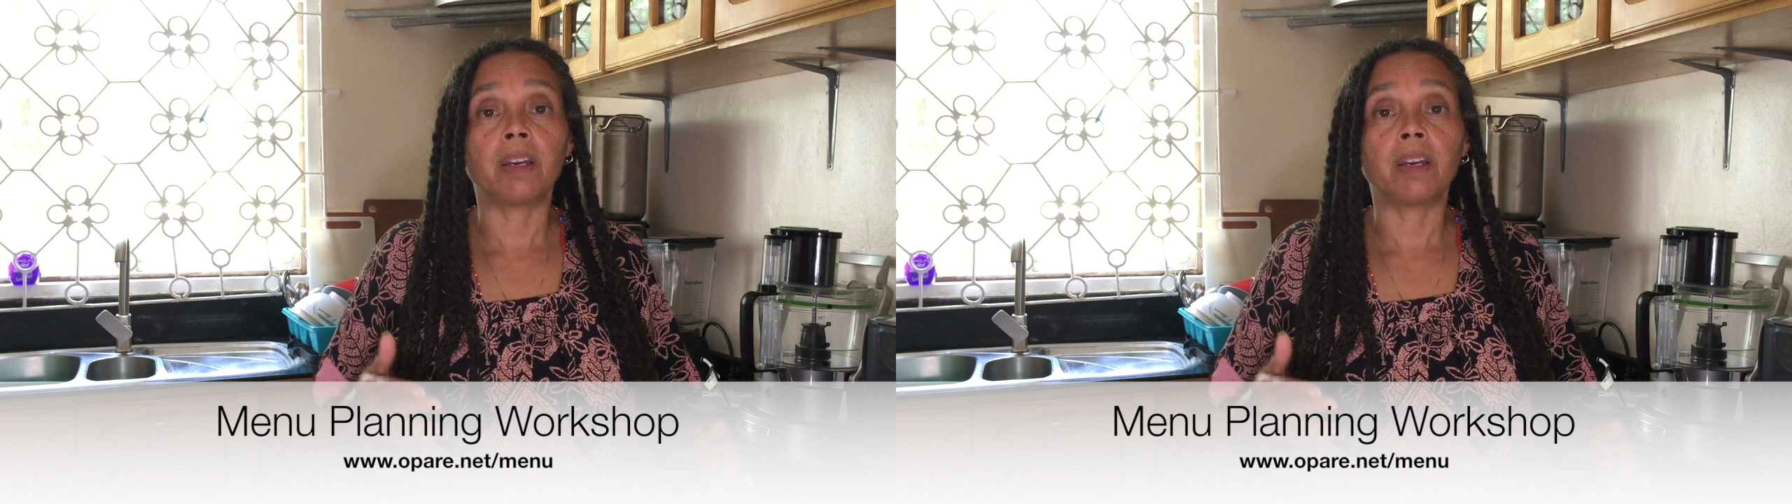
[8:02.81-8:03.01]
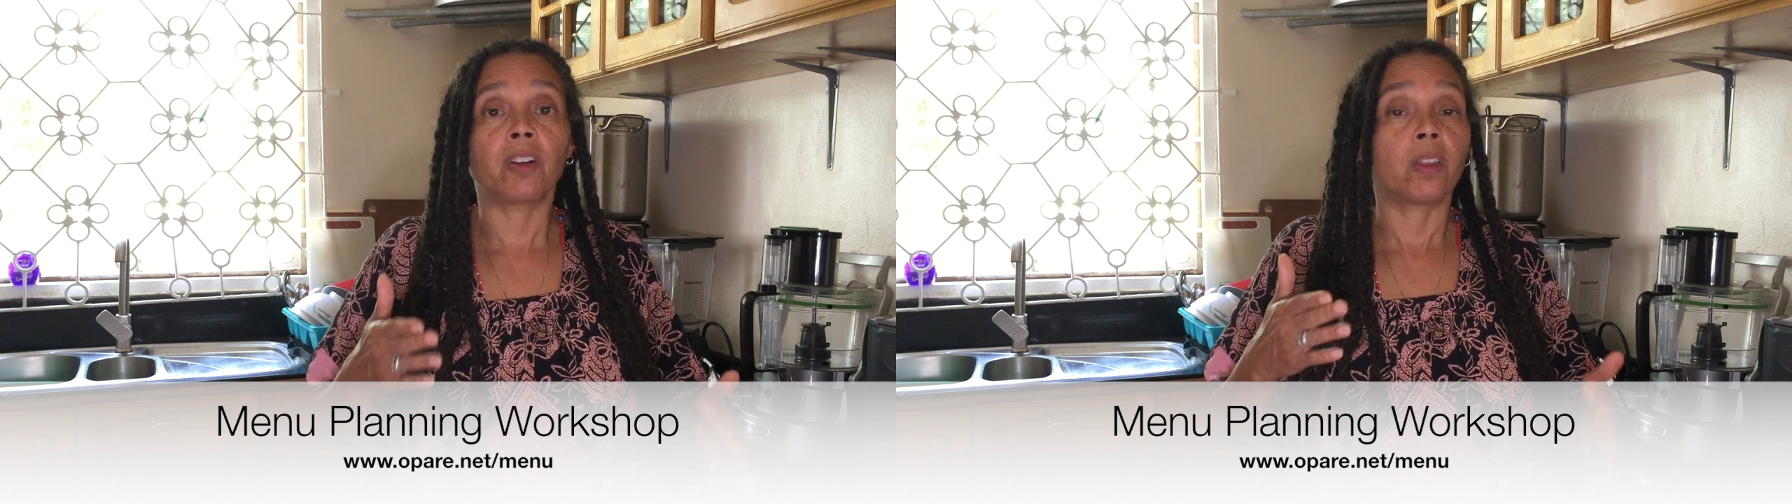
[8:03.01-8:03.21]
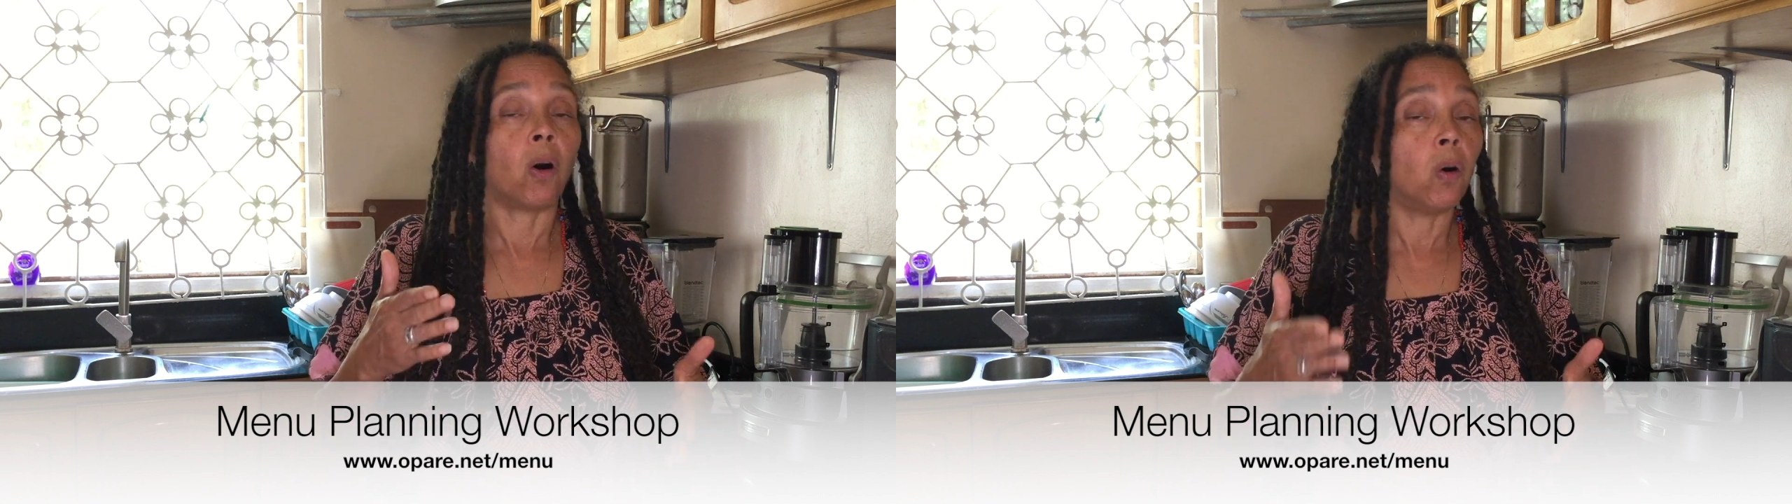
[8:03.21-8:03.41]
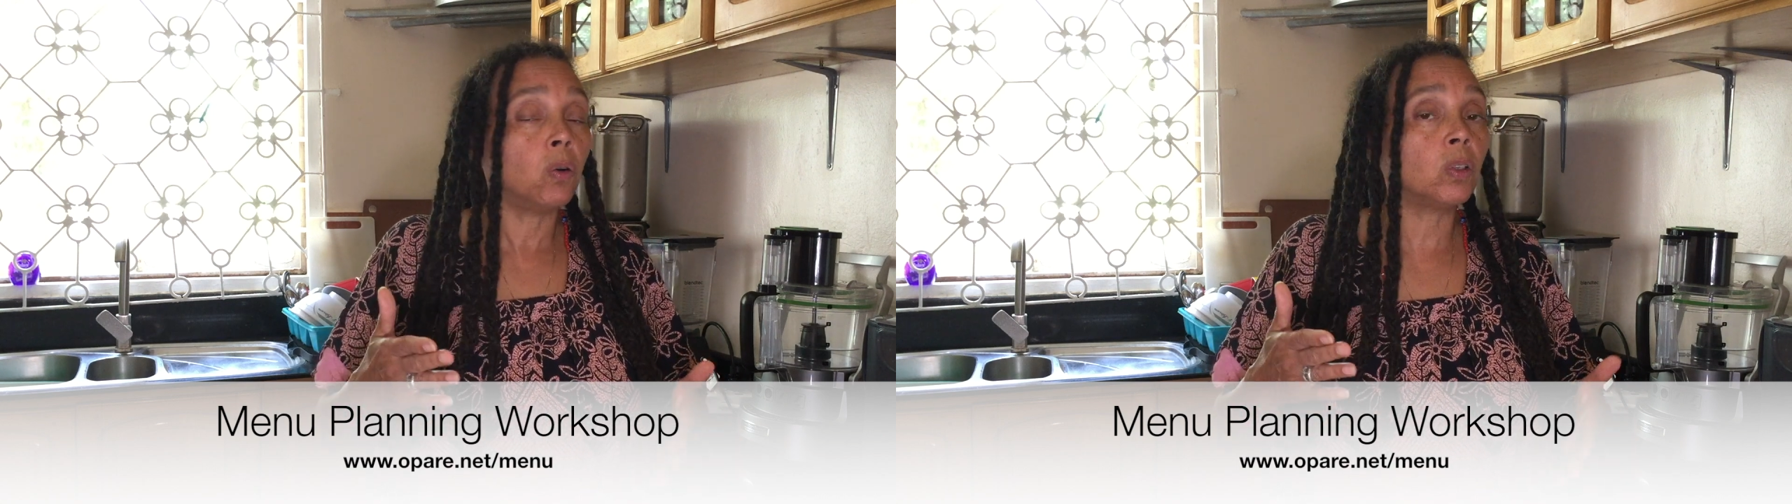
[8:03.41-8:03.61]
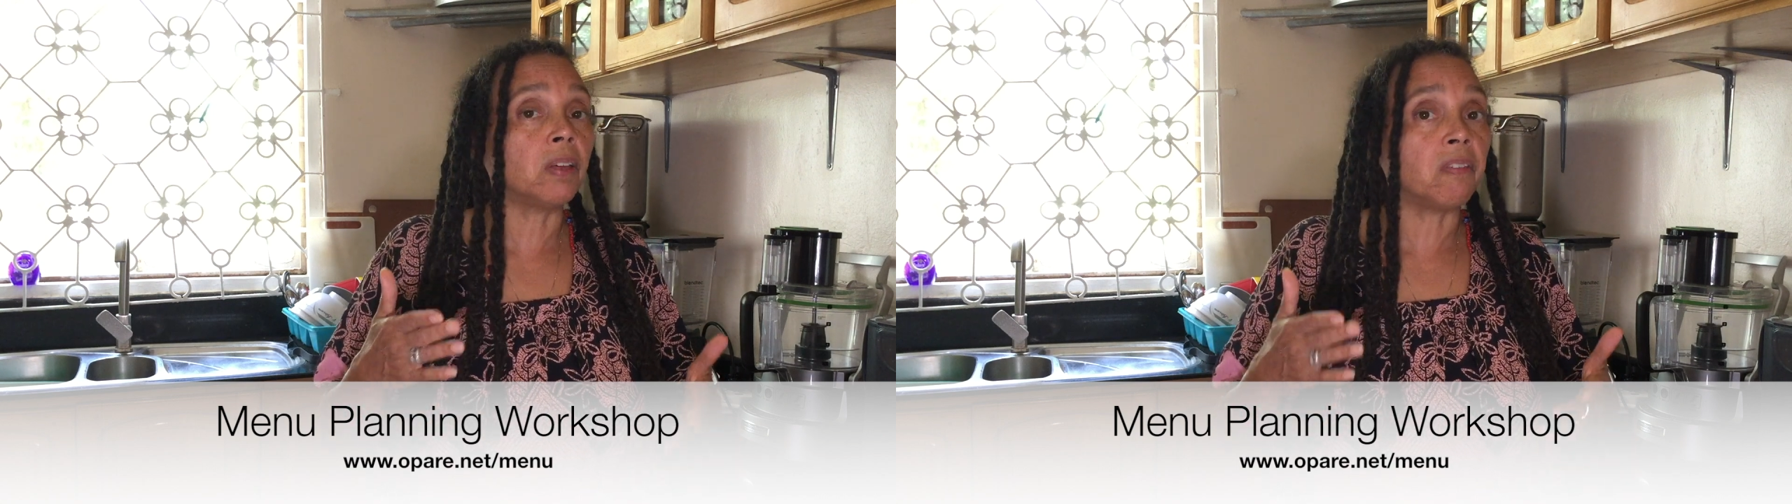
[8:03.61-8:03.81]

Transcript: if you're the only